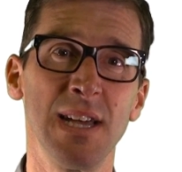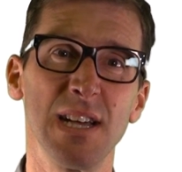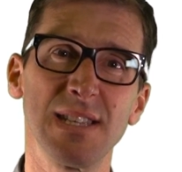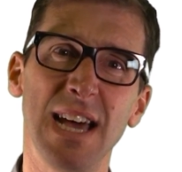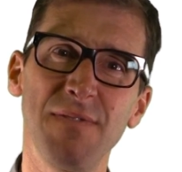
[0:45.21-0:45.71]

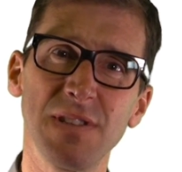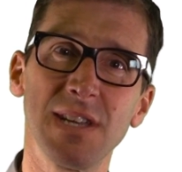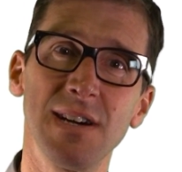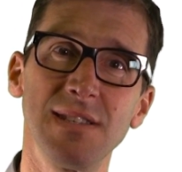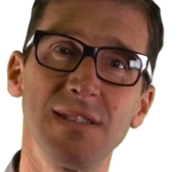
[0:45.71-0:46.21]
as
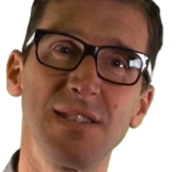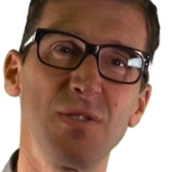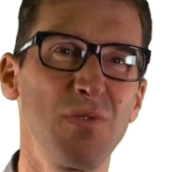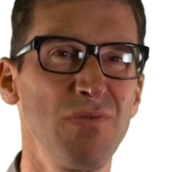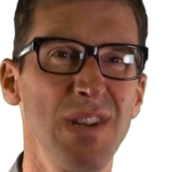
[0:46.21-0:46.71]
advertisers
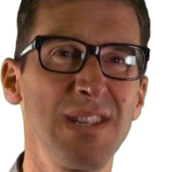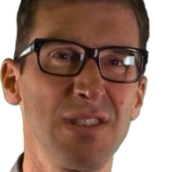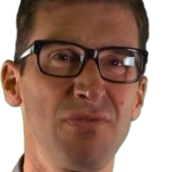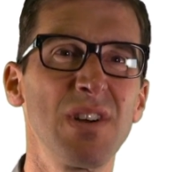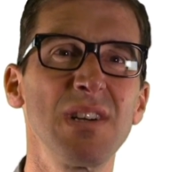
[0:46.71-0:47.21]
saw really
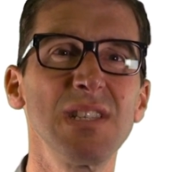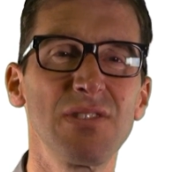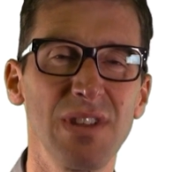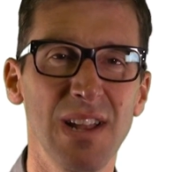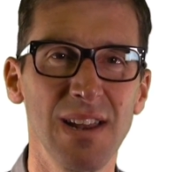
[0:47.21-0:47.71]

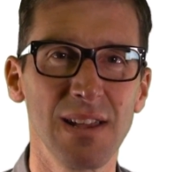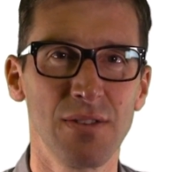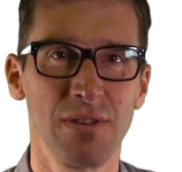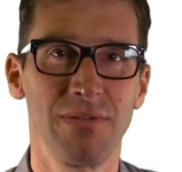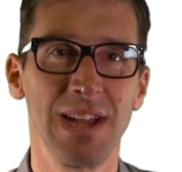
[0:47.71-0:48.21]
derisory
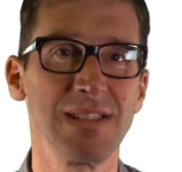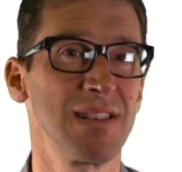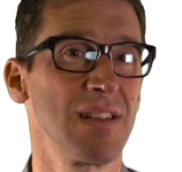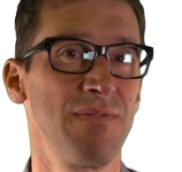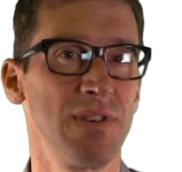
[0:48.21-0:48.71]
click-through rates
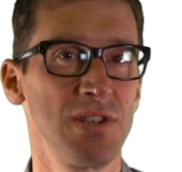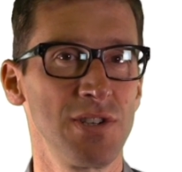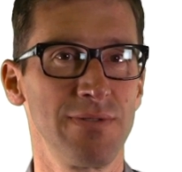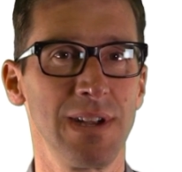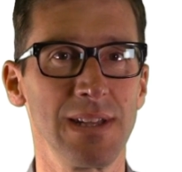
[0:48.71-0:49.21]
and
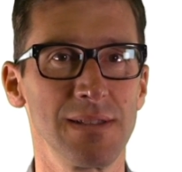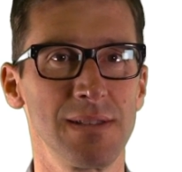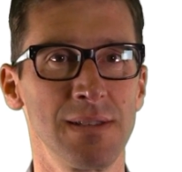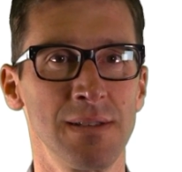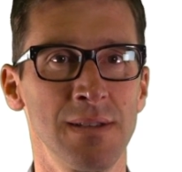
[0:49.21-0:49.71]
conversion rates.